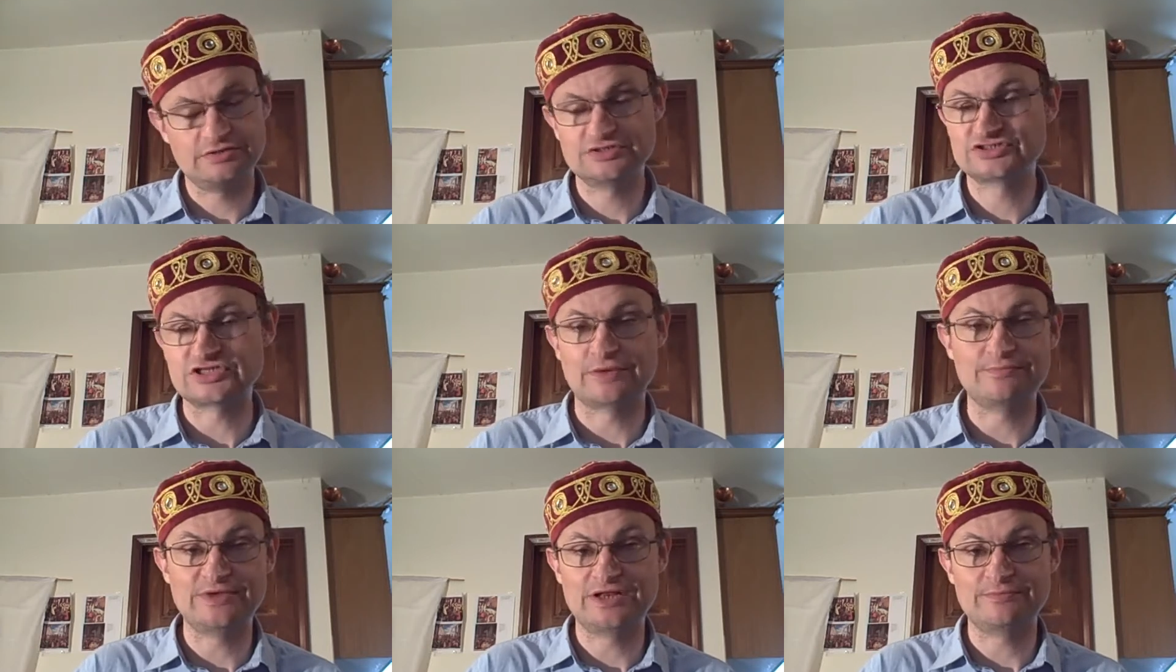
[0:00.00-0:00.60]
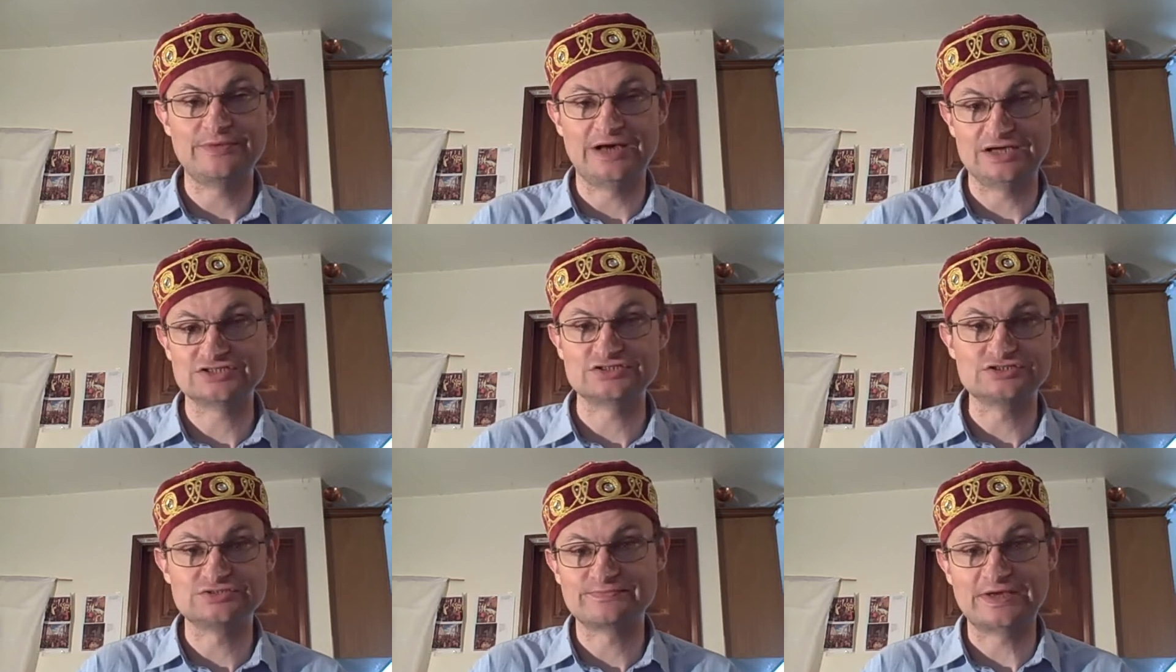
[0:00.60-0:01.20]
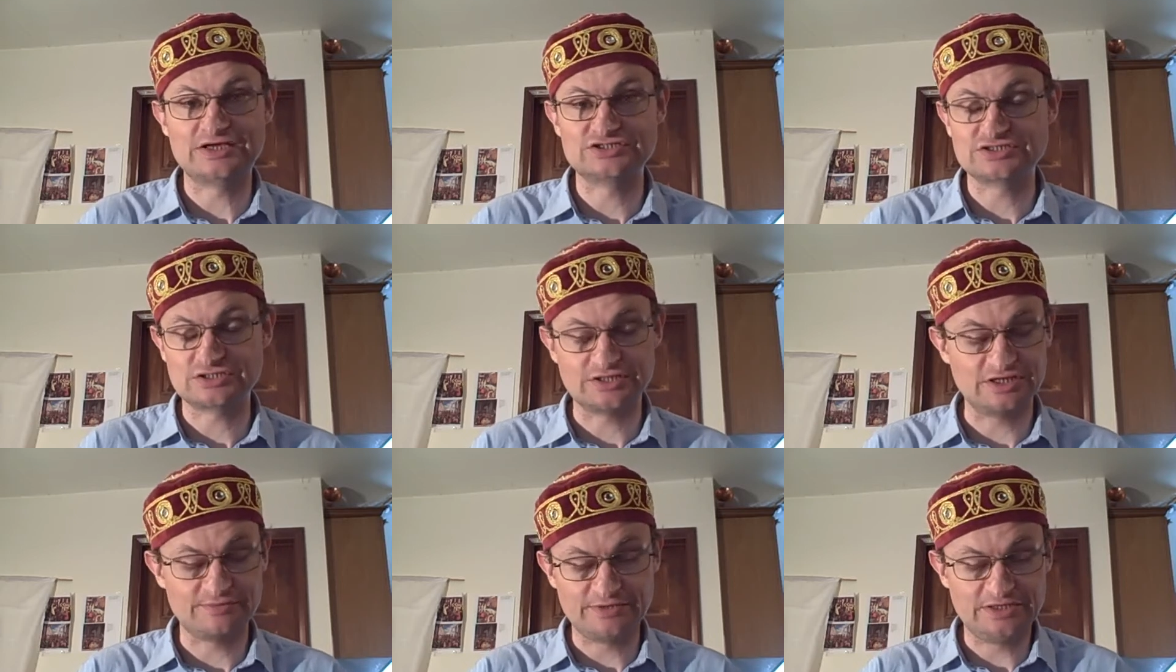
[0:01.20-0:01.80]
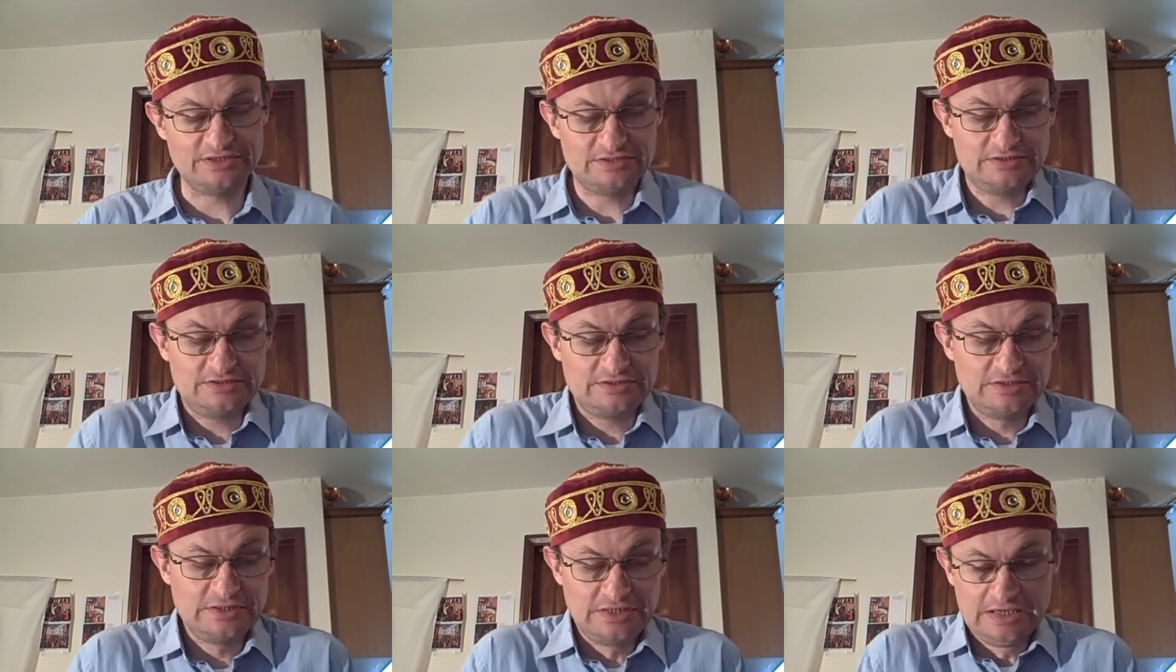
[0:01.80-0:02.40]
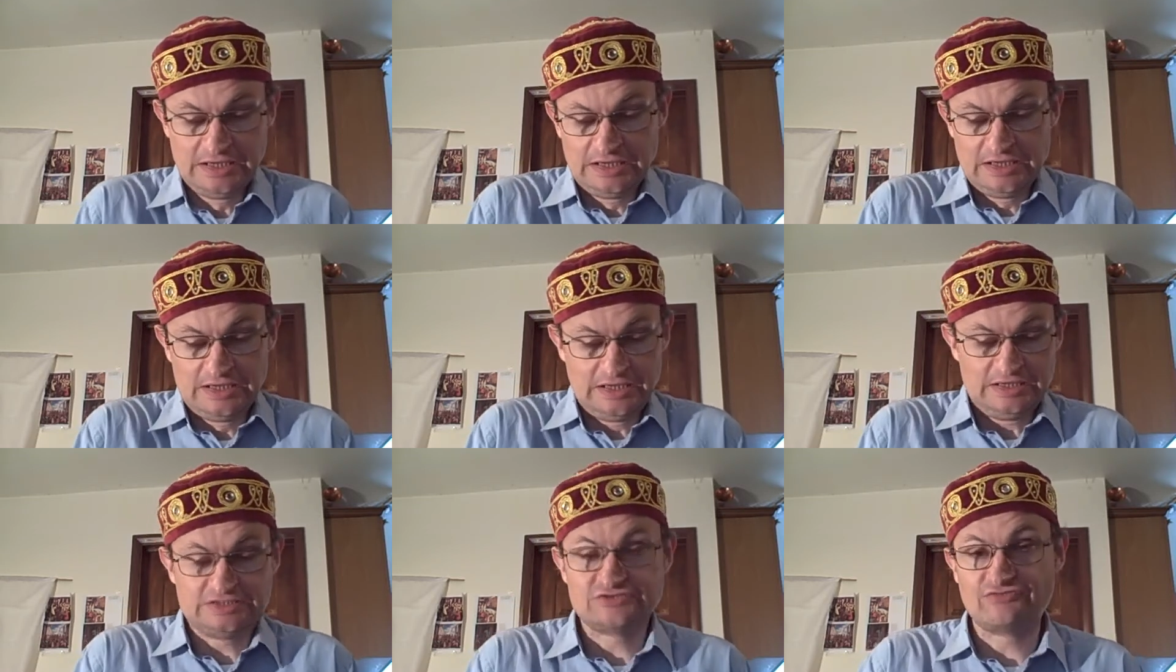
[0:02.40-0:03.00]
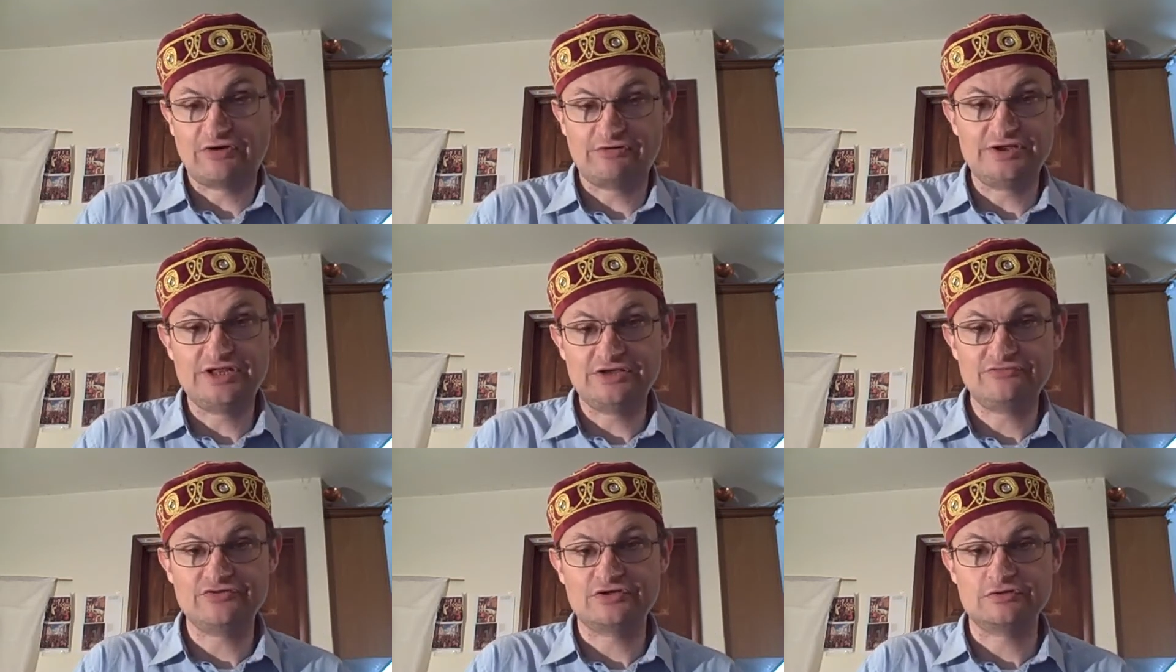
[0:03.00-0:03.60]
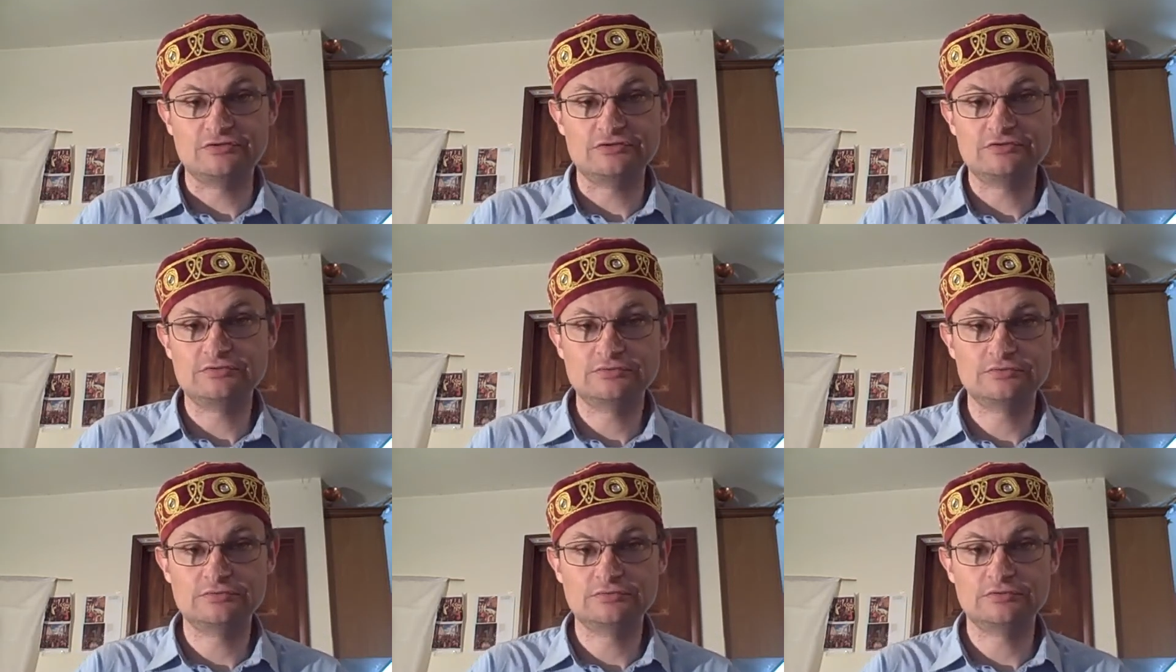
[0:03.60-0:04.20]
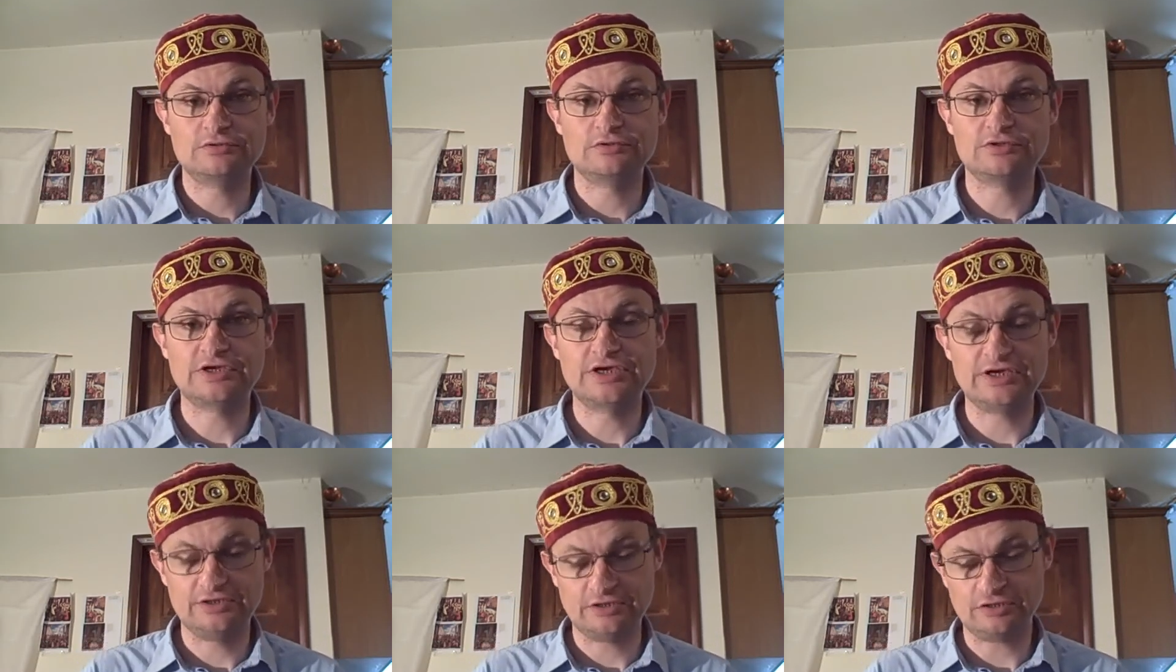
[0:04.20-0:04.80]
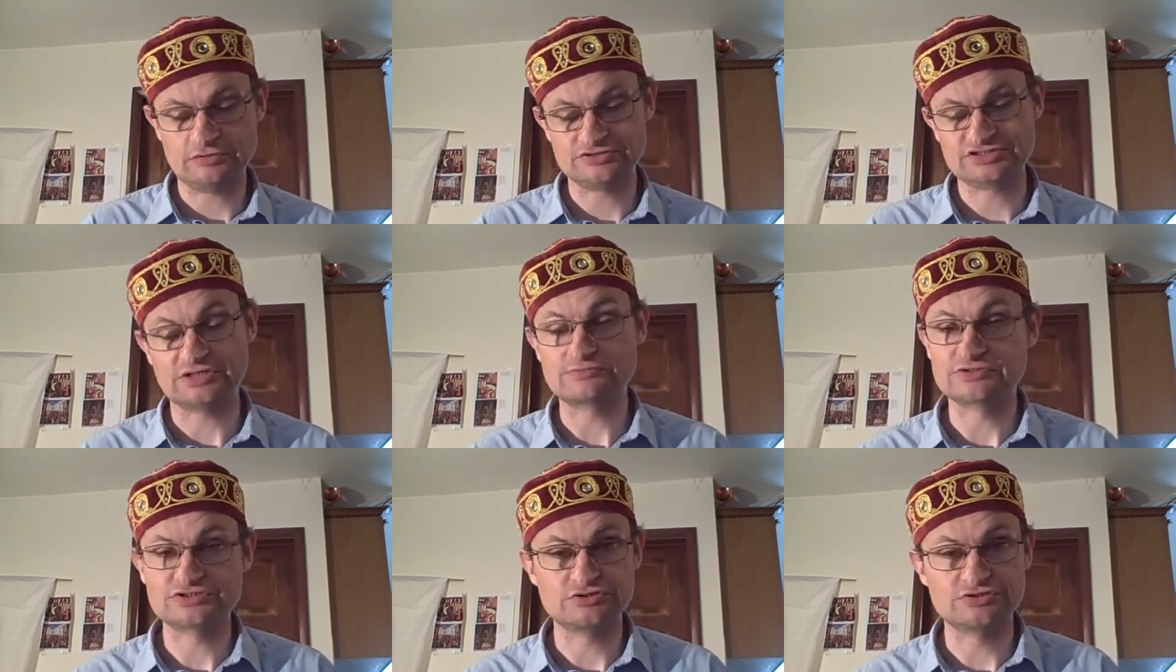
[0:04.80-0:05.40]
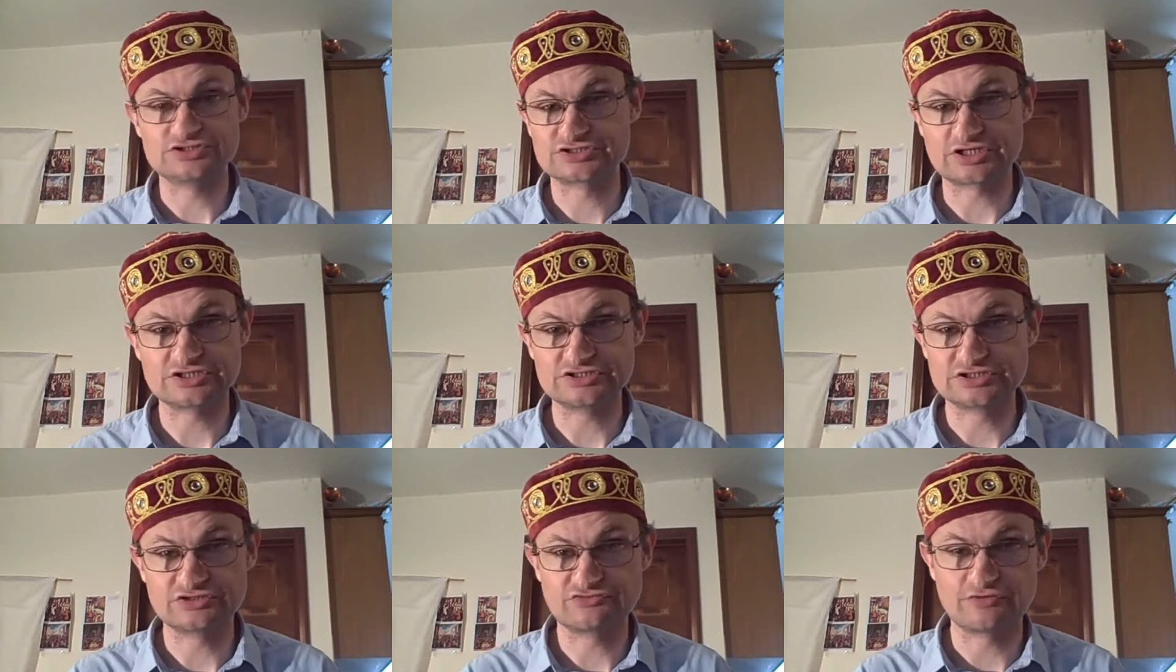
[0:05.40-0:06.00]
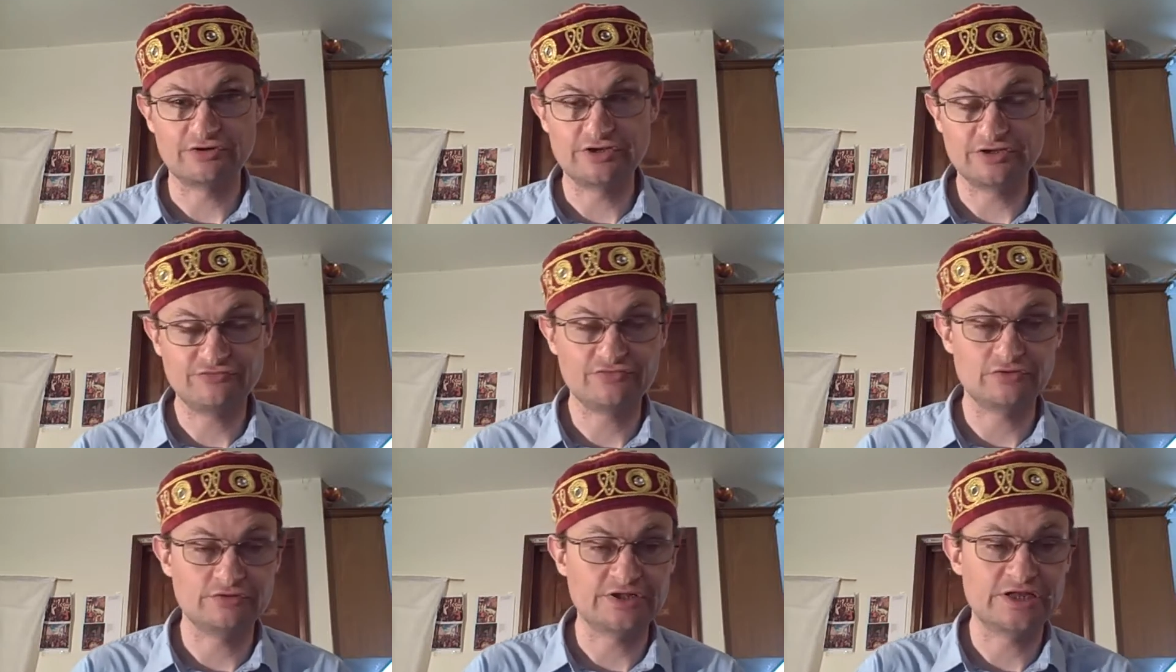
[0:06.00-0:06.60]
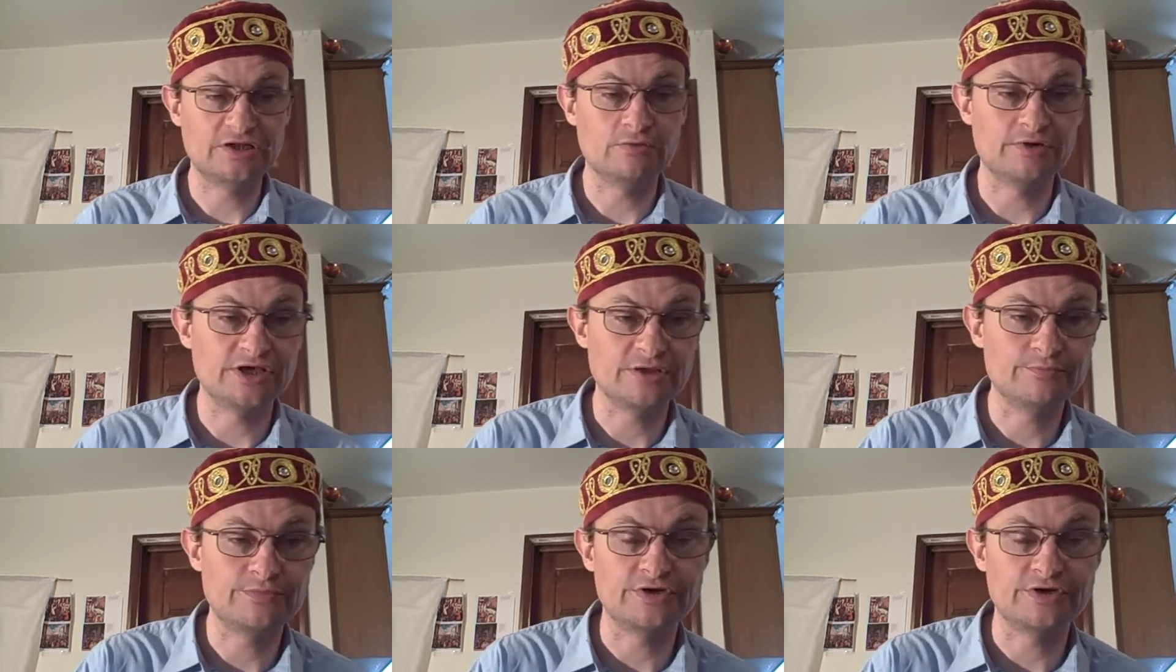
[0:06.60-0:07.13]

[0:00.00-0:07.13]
some men are bastards, basically. I mean, it's very difficult, okay, and the whole subject you're discussing is very difficult anyway.